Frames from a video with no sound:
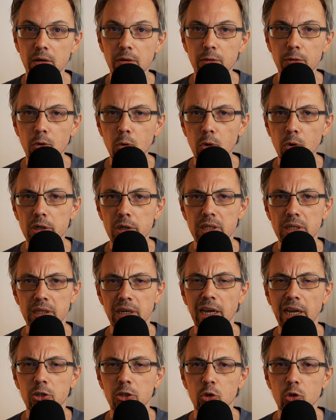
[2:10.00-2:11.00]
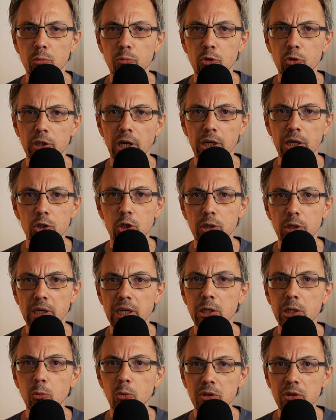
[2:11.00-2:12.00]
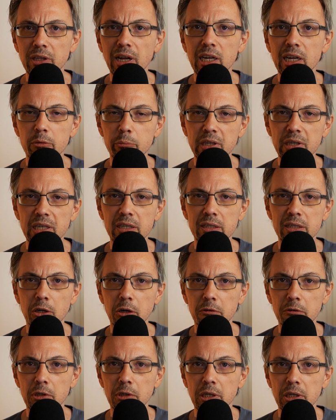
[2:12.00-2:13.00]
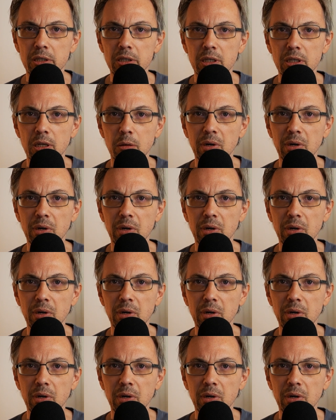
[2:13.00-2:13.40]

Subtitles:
course, in actual production it will not be as obvious,